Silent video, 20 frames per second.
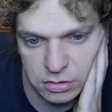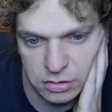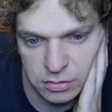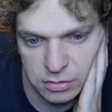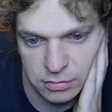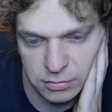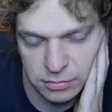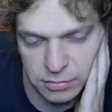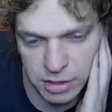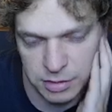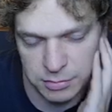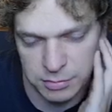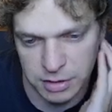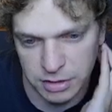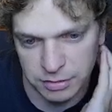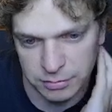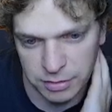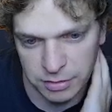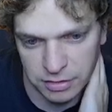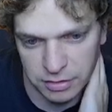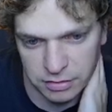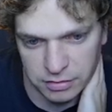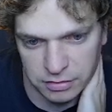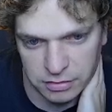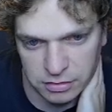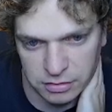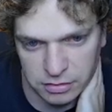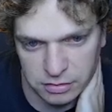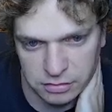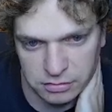Maybe, but
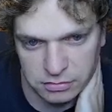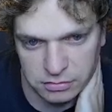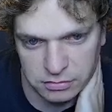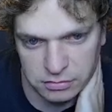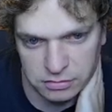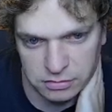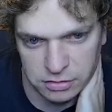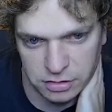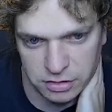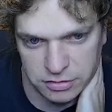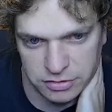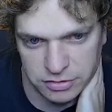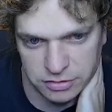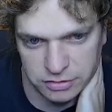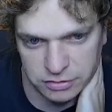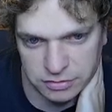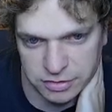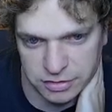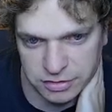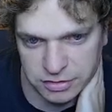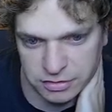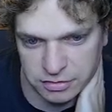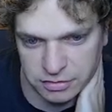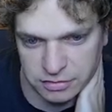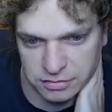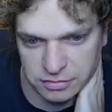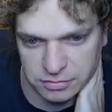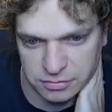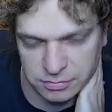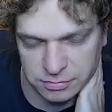also just
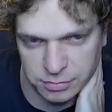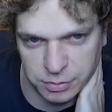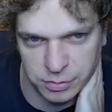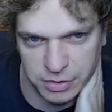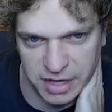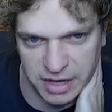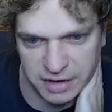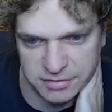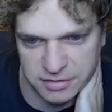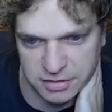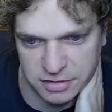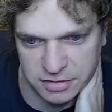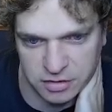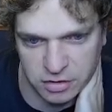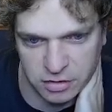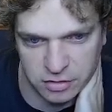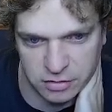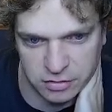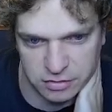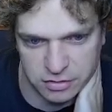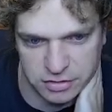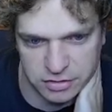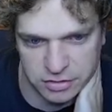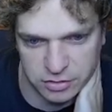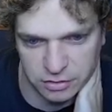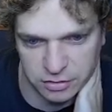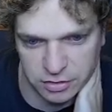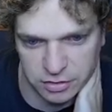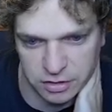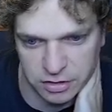both halves of this card are just so
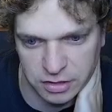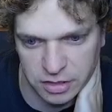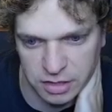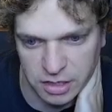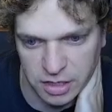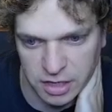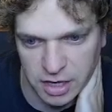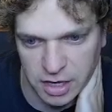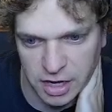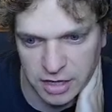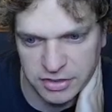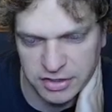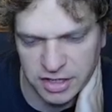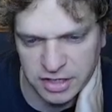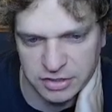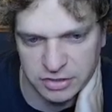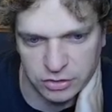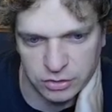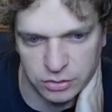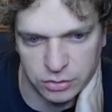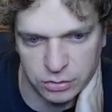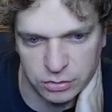good. I think I do.